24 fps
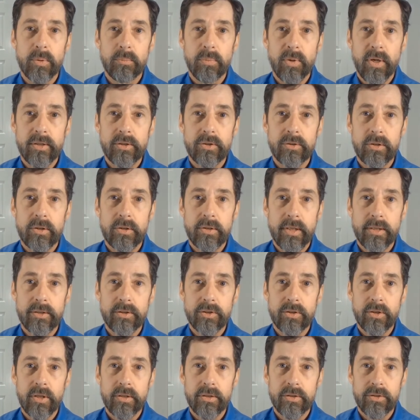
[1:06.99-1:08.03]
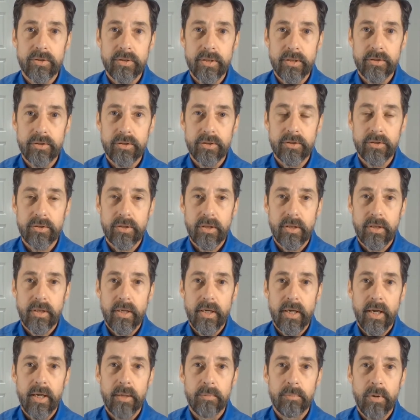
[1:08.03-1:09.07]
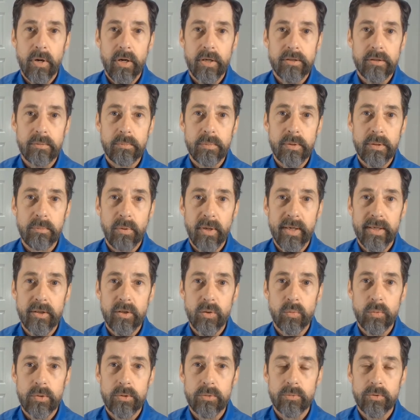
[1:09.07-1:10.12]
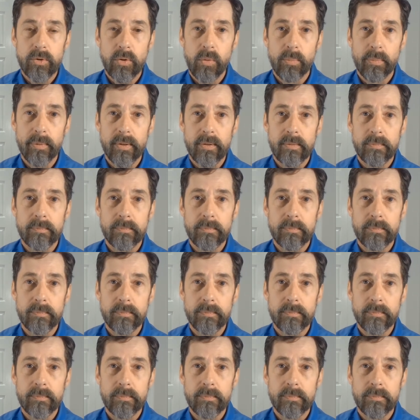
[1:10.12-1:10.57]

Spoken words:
pressure or tension on the stitches and possibly break the wounds open.